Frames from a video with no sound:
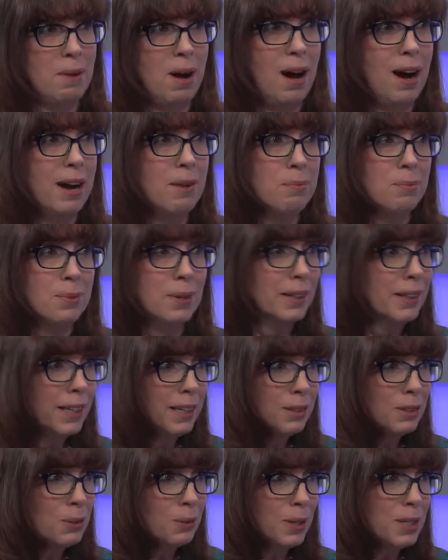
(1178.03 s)
I
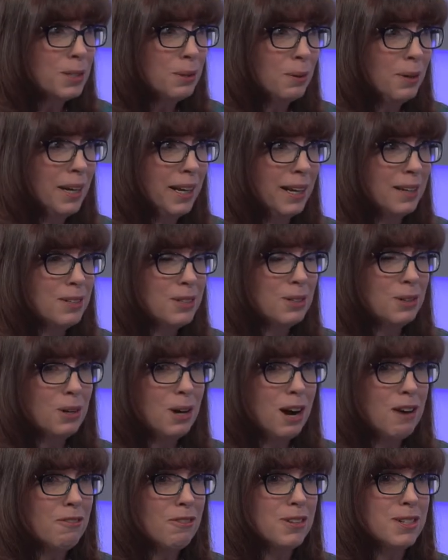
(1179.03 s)
really enjoy doing at your
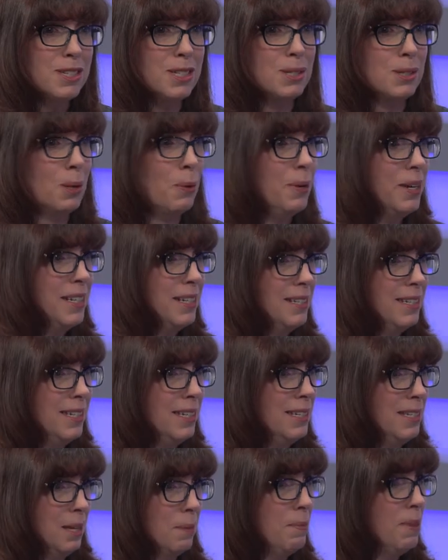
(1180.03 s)
conference is going to
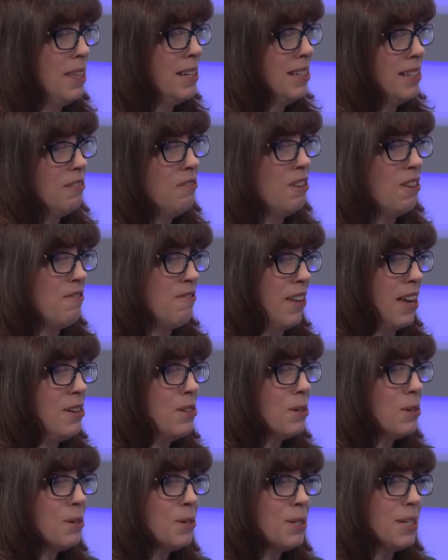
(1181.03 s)
see some of the different
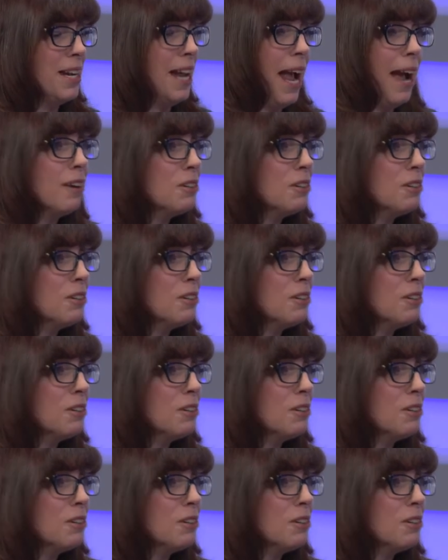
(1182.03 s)
vendors and yes.